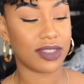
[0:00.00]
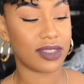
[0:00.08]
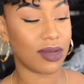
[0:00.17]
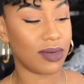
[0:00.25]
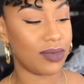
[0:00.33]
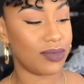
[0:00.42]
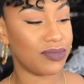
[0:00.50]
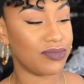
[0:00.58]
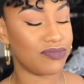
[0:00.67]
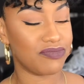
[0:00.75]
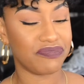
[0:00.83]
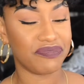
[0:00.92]
So
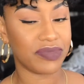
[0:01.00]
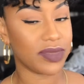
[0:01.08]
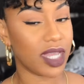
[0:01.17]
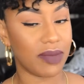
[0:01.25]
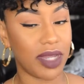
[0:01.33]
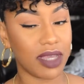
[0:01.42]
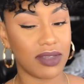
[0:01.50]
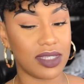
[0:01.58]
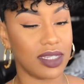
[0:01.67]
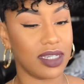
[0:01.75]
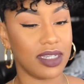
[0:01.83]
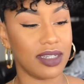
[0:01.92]
I'm not going to
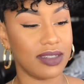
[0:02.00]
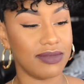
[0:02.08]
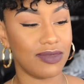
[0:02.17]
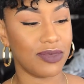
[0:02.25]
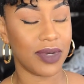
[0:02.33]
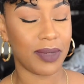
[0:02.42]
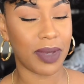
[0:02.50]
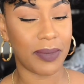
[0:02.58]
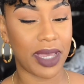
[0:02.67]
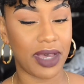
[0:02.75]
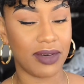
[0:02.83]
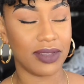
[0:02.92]
sit here and run my
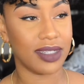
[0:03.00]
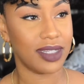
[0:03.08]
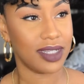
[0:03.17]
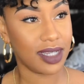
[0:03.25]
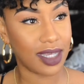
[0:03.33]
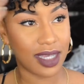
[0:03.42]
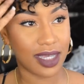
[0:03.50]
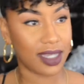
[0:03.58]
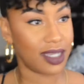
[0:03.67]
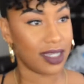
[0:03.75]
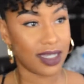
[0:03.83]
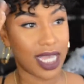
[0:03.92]
mouth
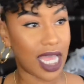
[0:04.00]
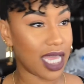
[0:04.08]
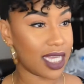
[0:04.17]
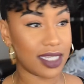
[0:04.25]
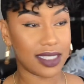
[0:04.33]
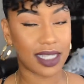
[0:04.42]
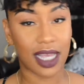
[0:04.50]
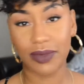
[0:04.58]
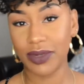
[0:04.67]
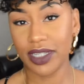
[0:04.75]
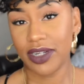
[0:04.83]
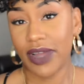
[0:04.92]
because I
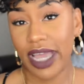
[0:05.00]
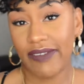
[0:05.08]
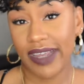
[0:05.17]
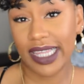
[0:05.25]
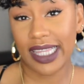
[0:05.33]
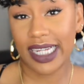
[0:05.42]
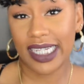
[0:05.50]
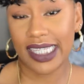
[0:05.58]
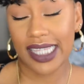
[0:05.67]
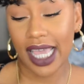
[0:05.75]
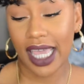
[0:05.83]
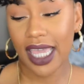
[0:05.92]
really don't have anything to
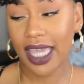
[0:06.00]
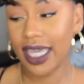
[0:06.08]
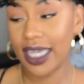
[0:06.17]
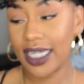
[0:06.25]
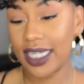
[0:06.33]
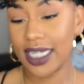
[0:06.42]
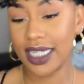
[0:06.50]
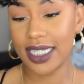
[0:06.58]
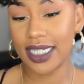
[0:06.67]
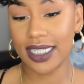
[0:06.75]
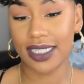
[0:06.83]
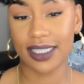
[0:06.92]
say.
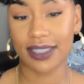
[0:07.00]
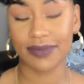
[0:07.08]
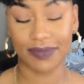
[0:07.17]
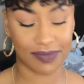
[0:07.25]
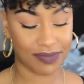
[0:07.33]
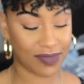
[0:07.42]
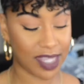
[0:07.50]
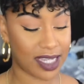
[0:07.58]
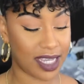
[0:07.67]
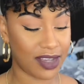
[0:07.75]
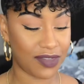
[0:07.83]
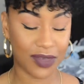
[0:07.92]
Uh,
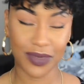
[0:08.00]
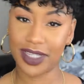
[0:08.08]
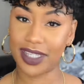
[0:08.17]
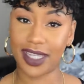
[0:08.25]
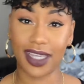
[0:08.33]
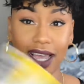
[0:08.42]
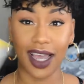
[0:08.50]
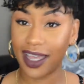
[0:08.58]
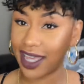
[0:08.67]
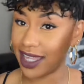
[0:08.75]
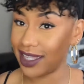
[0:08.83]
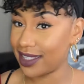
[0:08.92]
yeah, if you want to see how I
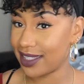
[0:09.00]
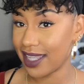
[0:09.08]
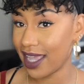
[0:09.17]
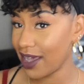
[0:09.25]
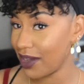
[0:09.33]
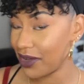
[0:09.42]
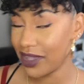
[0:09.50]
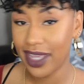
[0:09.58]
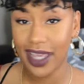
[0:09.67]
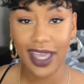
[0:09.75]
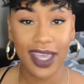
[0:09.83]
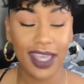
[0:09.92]
got this style,
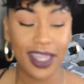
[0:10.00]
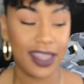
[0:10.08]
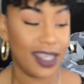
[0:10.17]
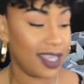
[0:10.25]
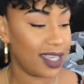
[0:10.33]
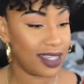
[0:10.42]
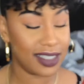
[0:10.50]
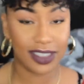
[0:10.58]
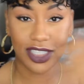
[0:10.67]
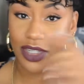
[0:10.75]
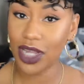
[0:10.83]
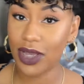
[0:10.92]
then,
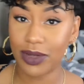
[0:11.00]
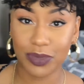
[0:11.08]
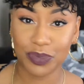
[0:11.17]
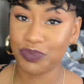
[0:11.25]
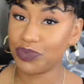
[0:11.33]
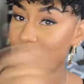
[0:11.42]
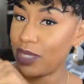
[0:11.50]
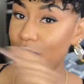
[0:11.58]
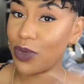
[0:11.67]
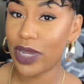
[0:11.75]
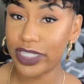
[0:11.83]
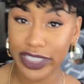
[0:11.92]
you know, keep
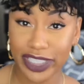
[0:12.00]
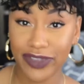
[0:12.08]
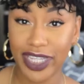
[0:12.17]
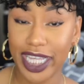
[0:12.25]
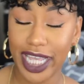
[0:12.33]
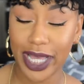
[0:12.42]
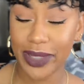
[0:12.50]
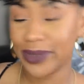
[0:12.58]
on watching this video.